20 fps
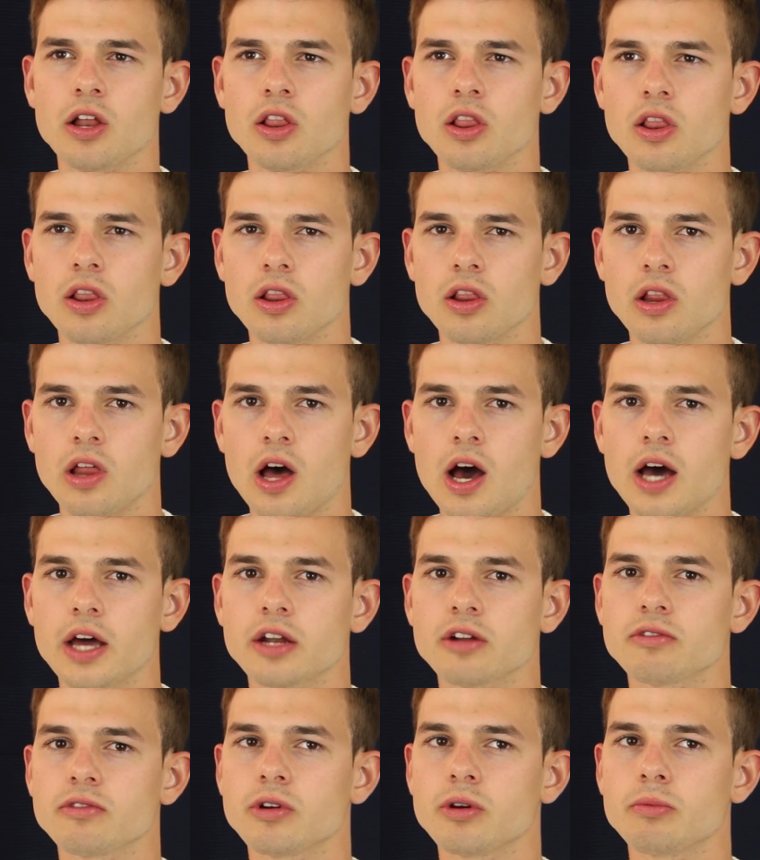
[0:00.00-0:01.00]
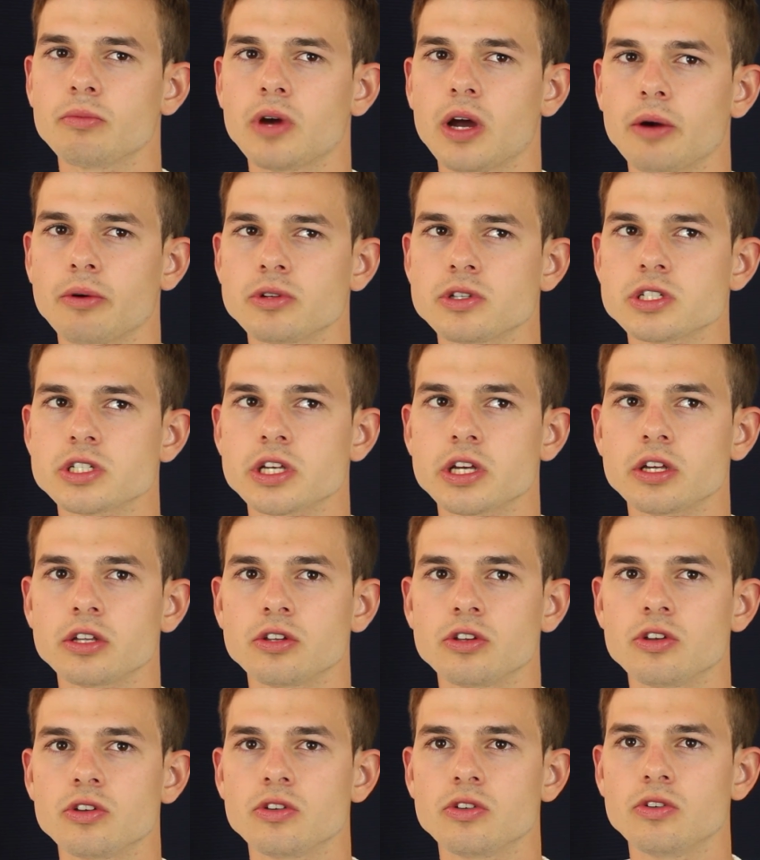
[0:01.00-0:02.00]
lot of them, I would
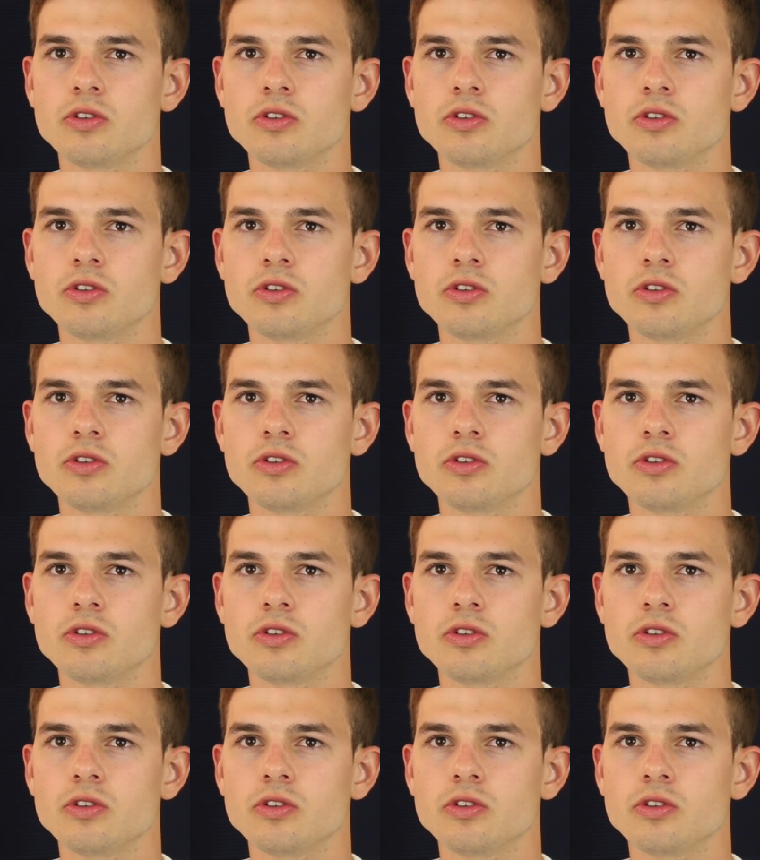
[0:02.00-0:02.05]
say,